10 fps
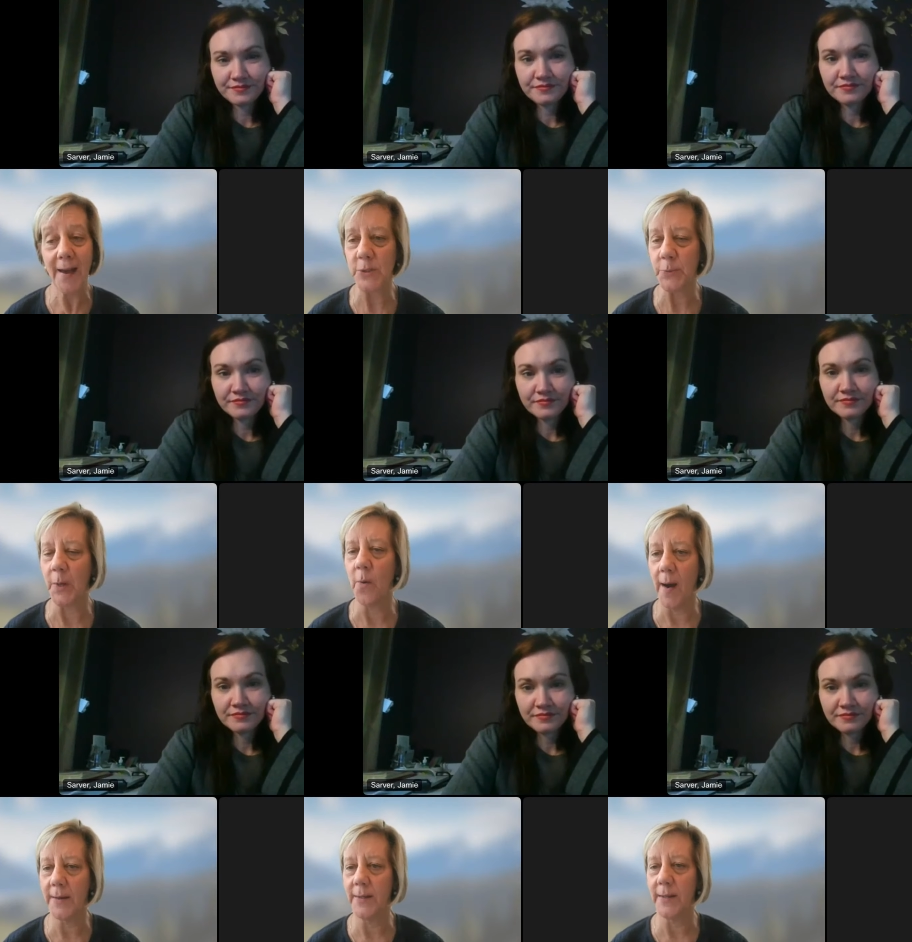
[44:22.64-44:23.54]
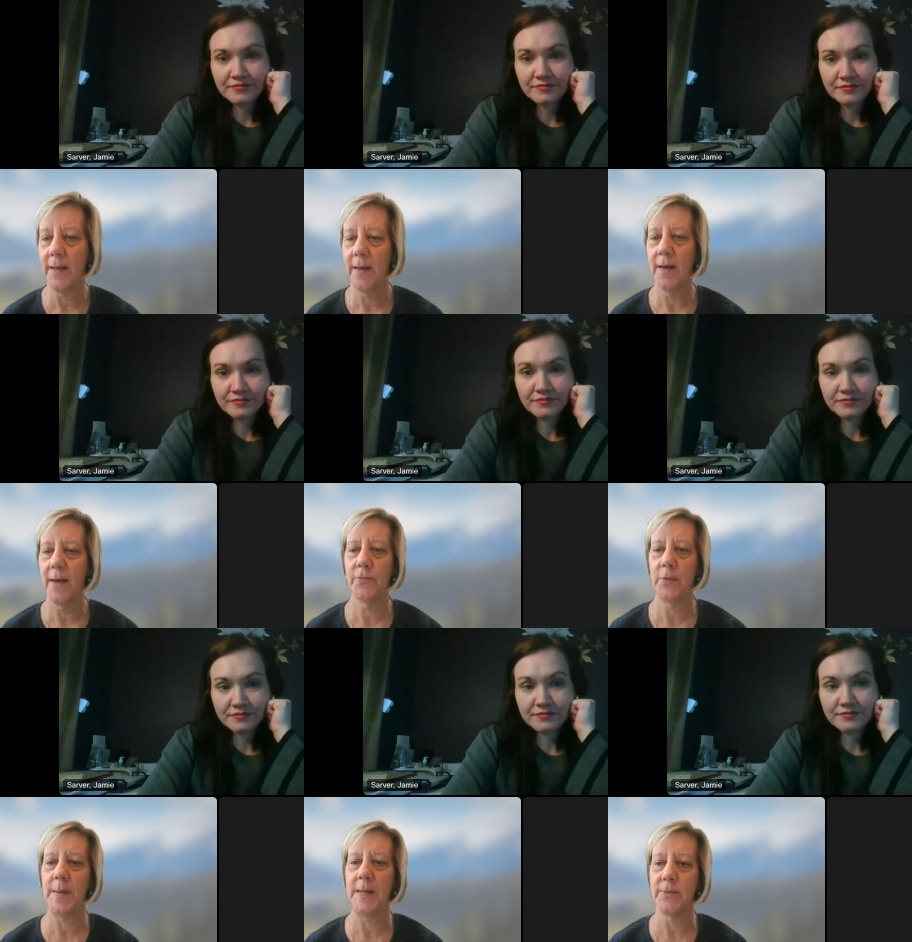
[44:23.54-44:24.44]
Speaker 1: average required
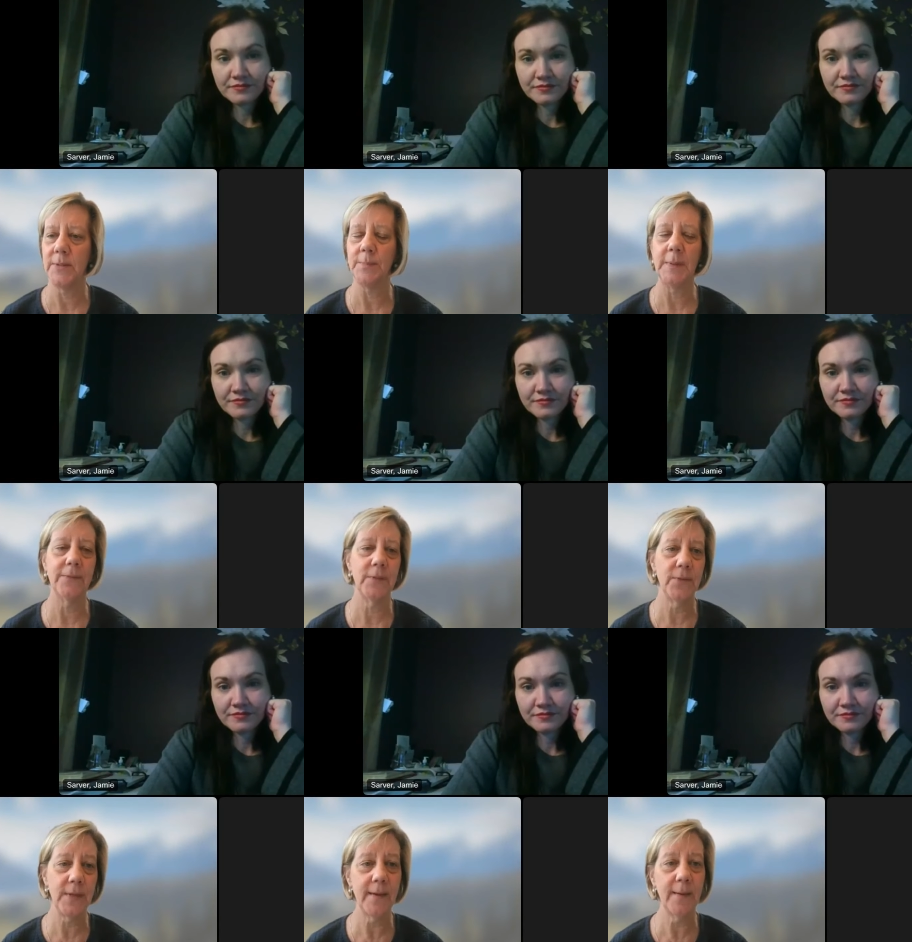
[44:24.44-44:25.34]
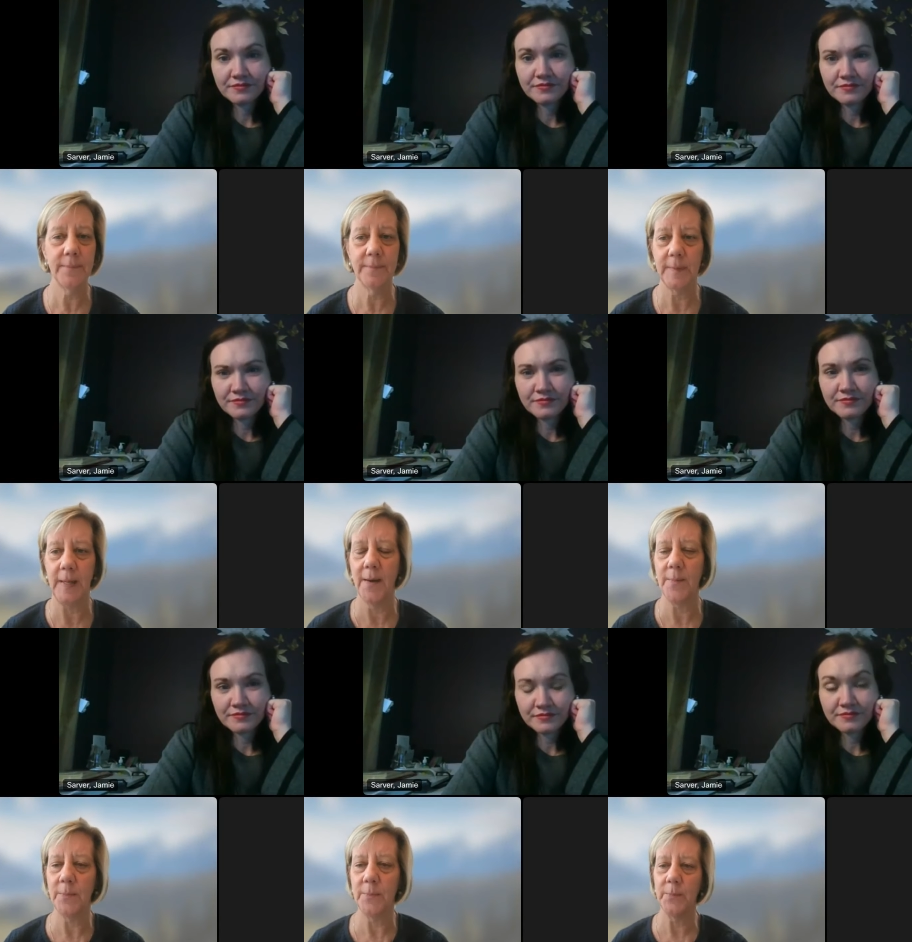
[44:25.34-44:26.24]
for patients. But if you need them
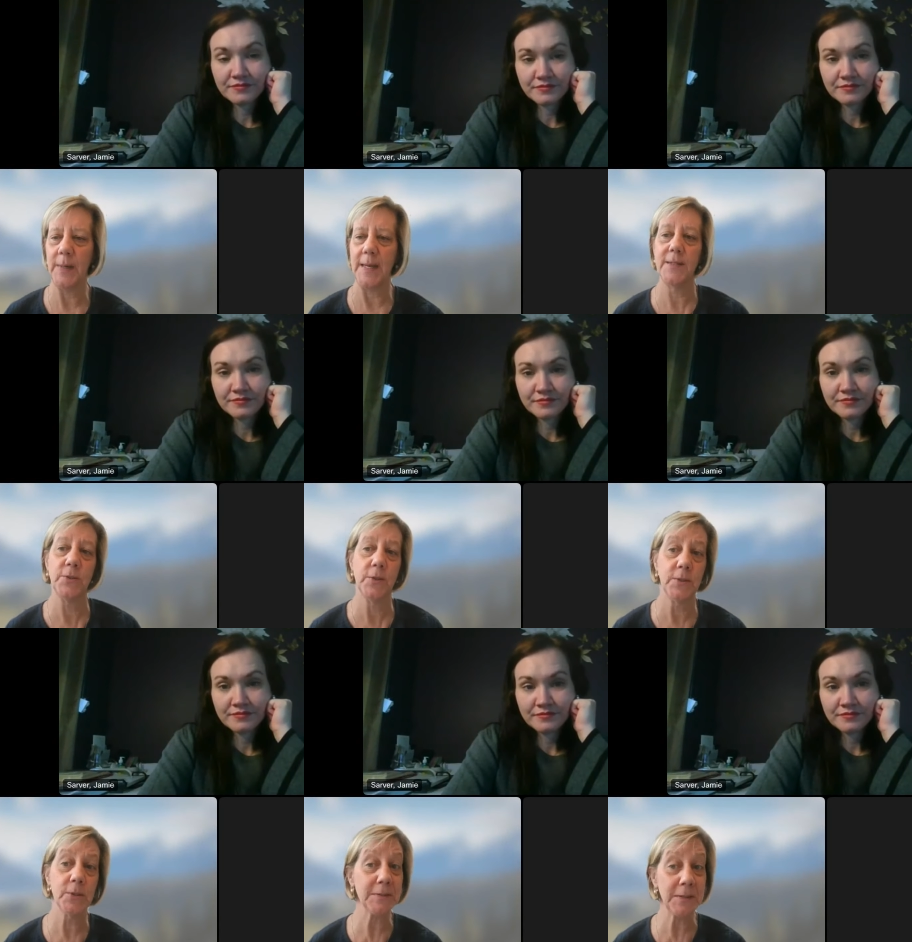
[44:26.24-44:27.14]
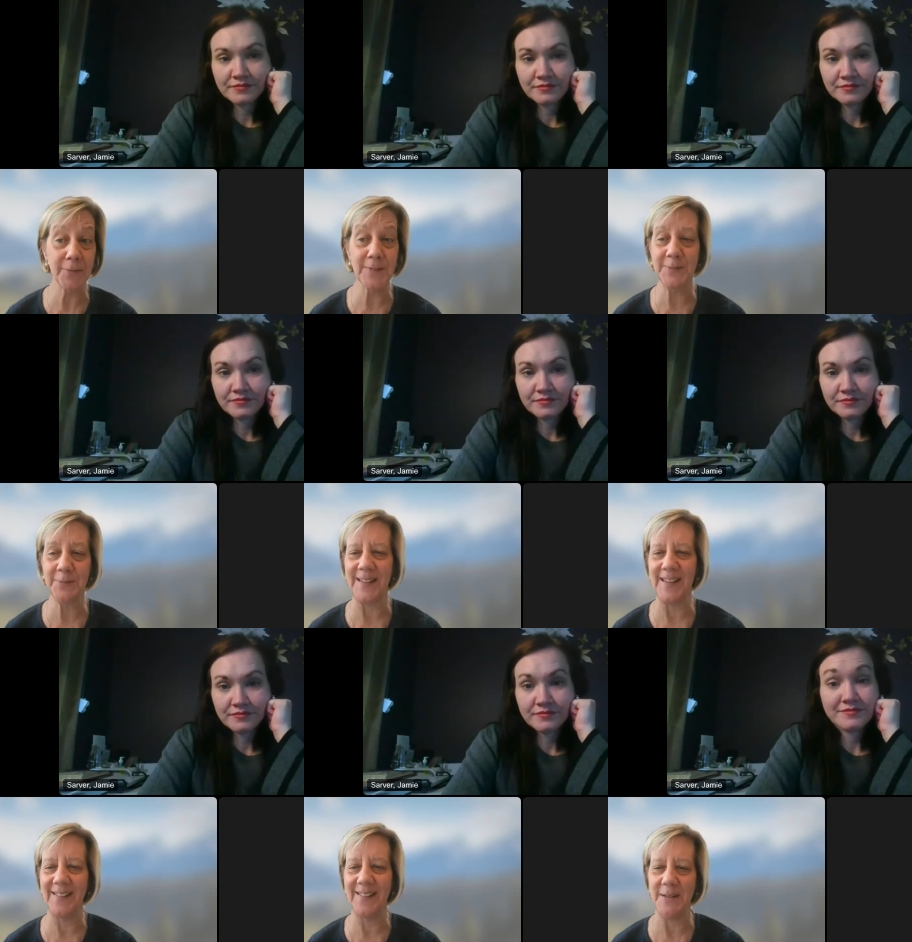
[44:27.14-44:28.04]
and your insurance covers,
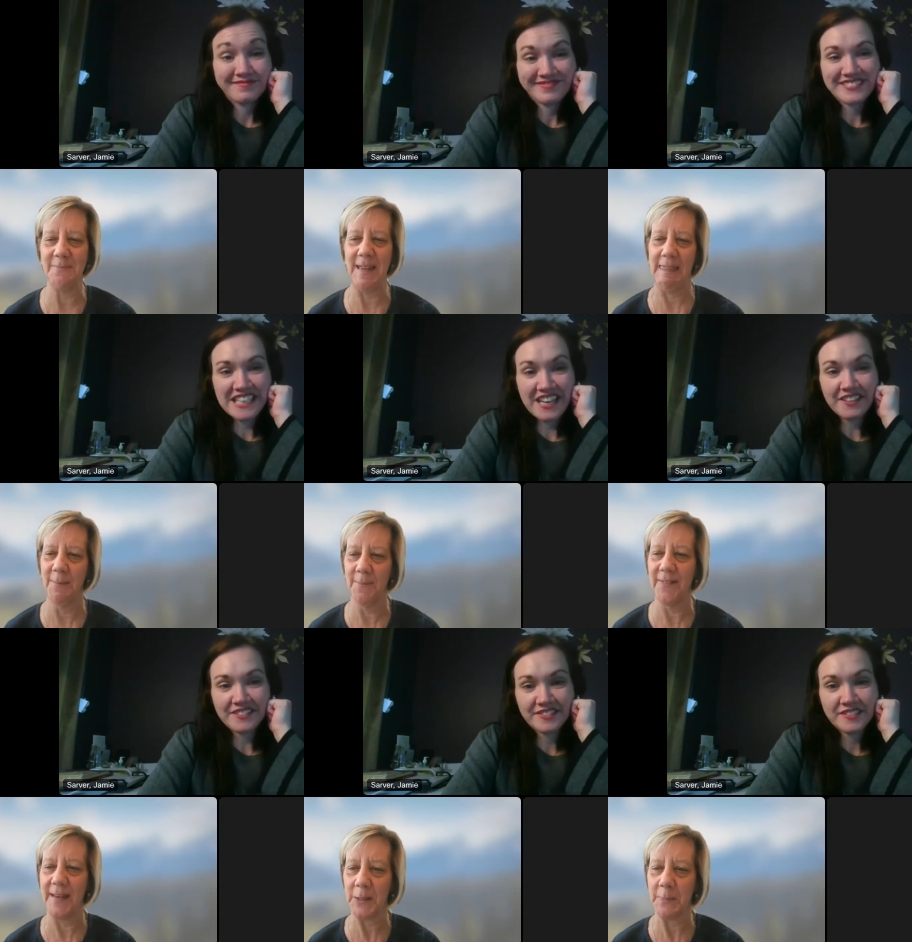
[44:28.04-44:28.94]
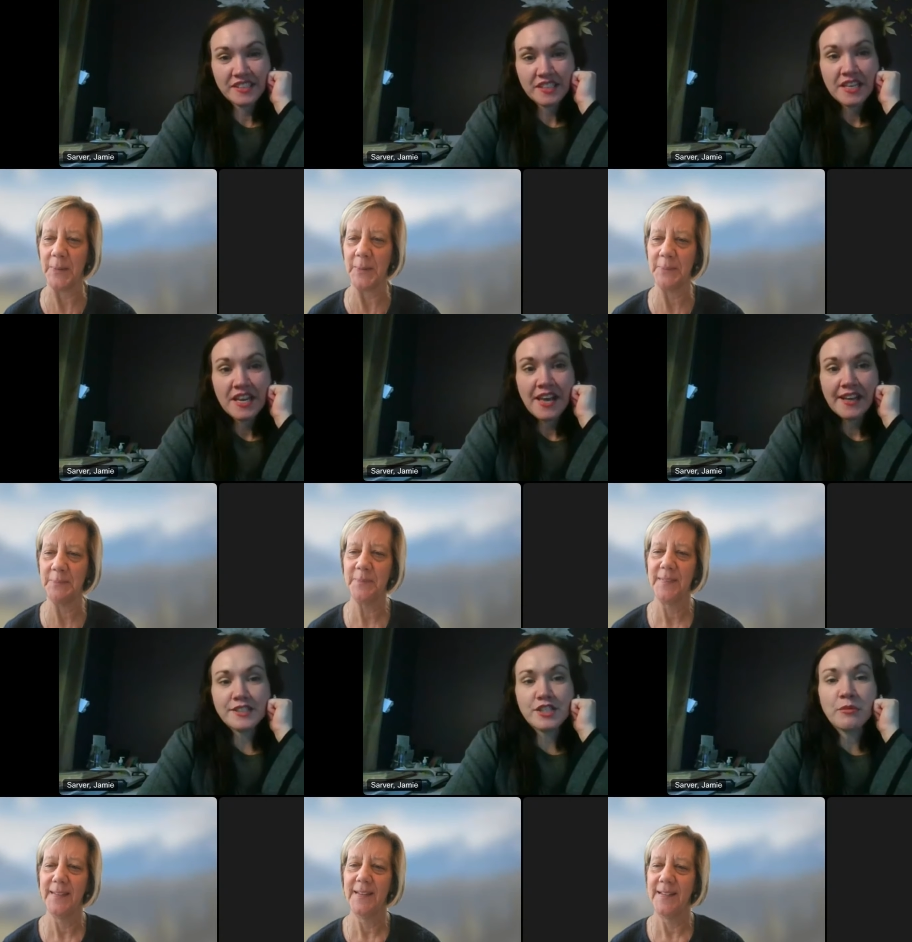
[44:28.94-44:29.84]
we can
Speaker 2: make them available.
Speaker 1: And
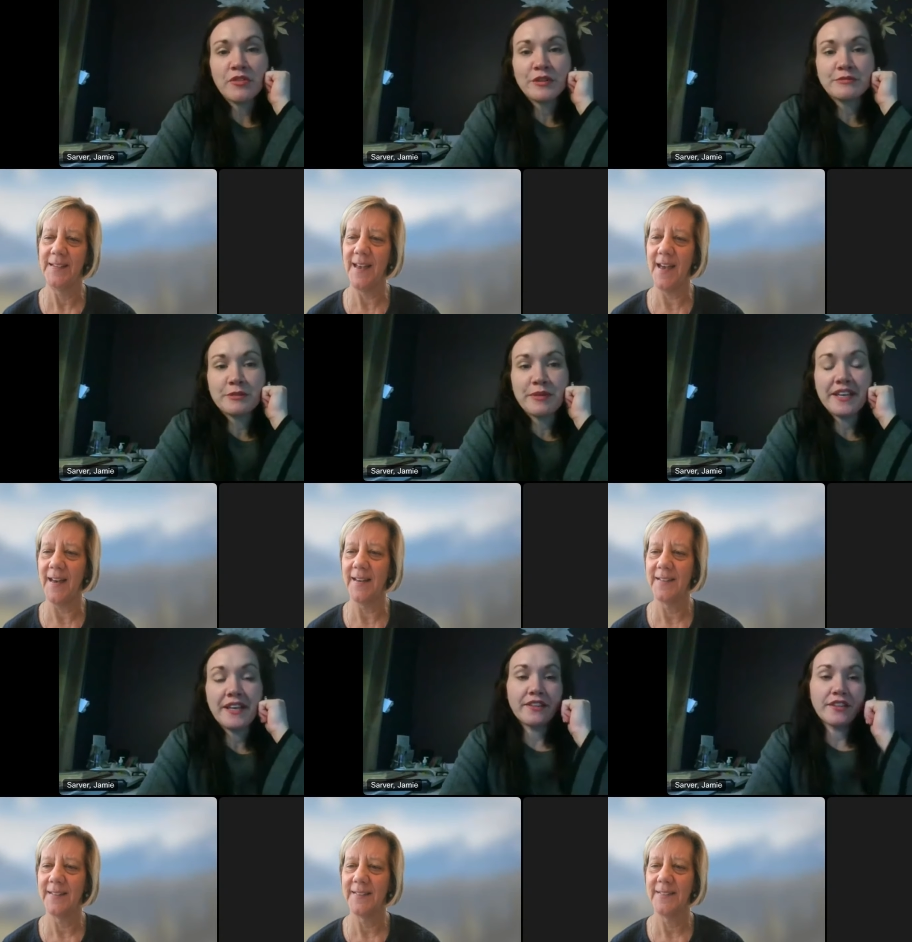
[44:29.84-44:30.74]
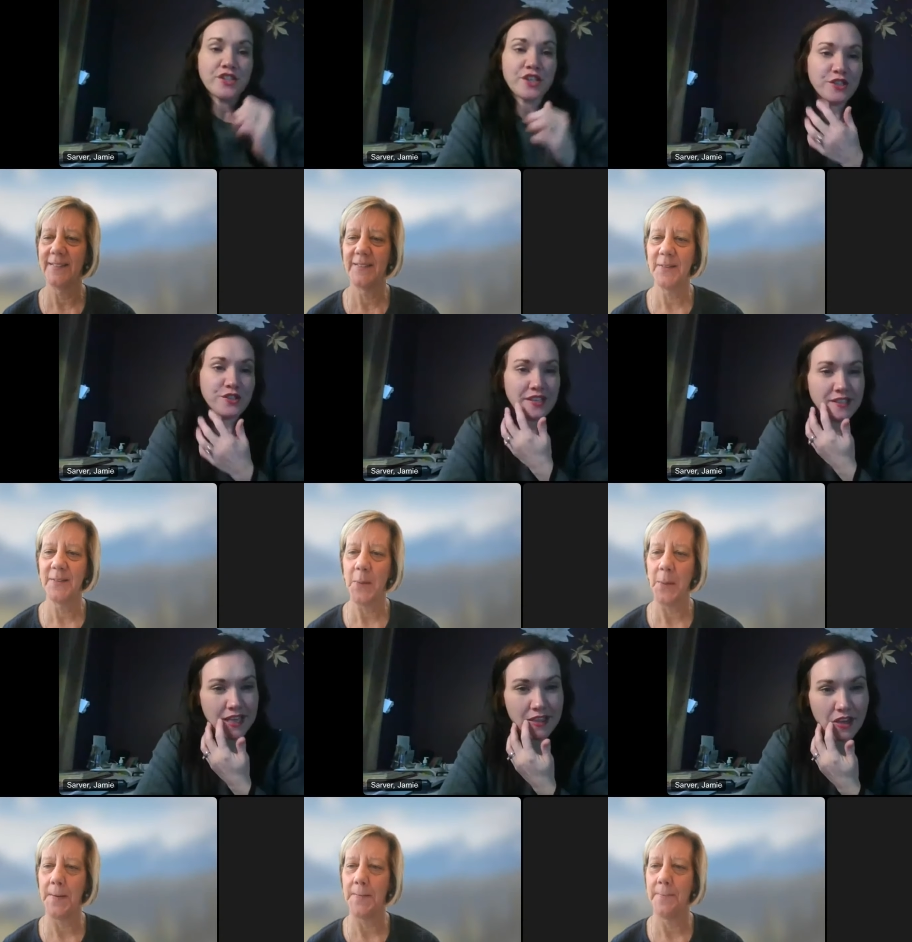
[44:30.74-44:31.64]
some
Speaker 2: of them, depending on the surgeries,
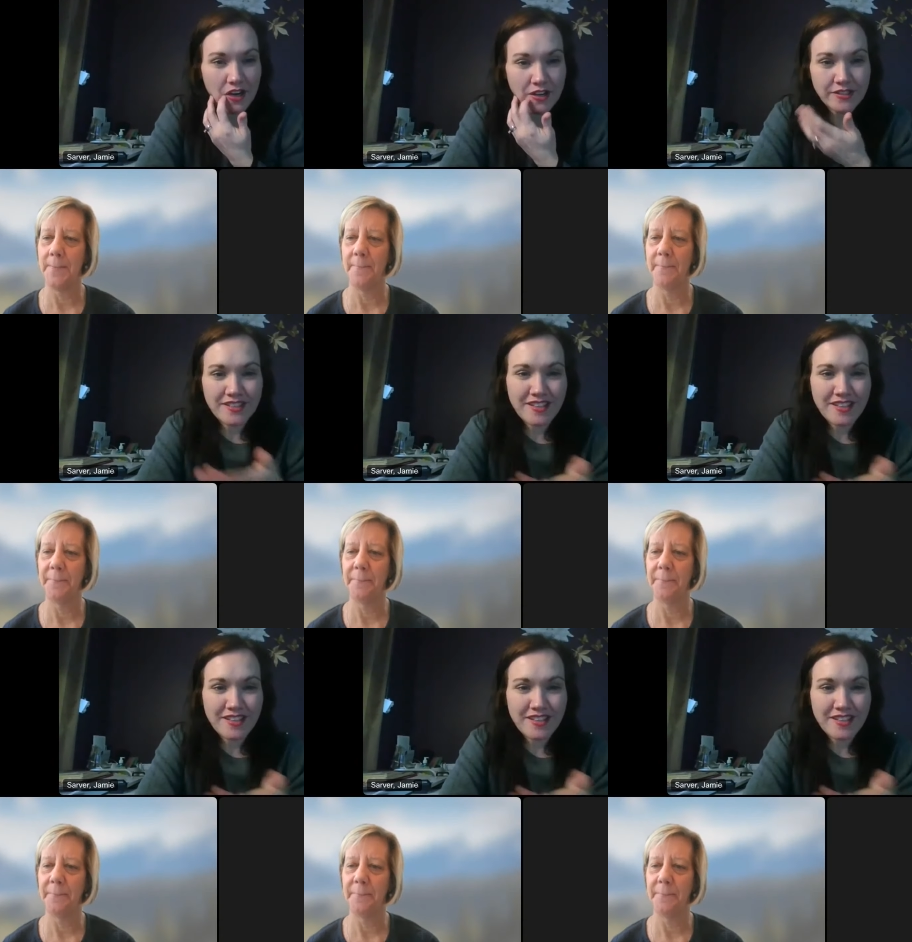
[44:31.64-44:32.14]
like there's